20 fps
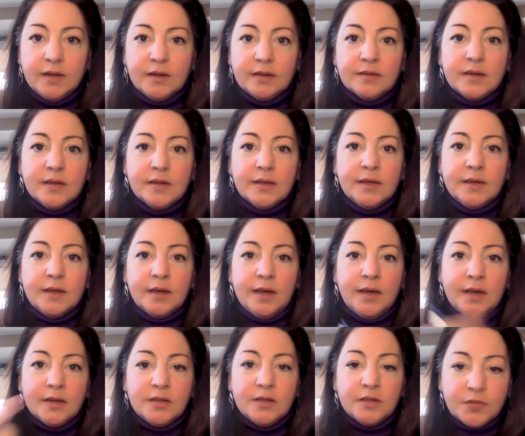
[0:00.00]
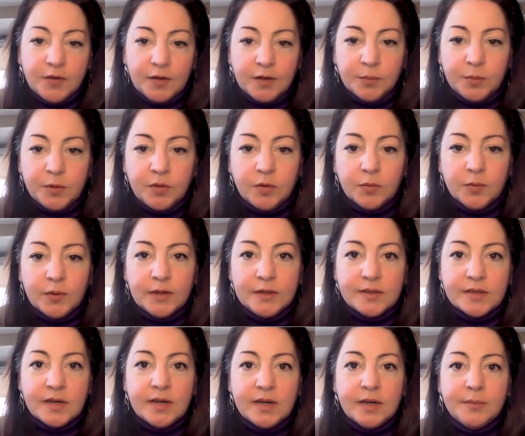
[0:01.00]
It's not like, hey, I just follow up with you one
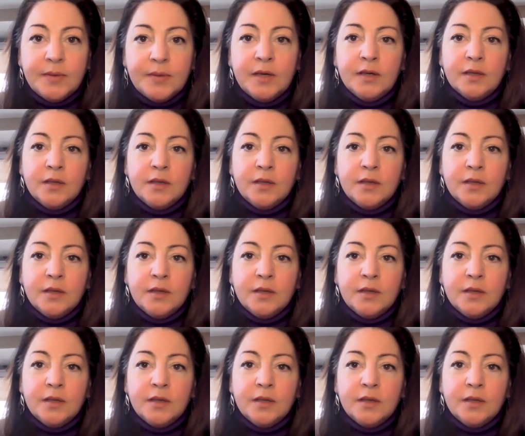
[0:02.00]
time.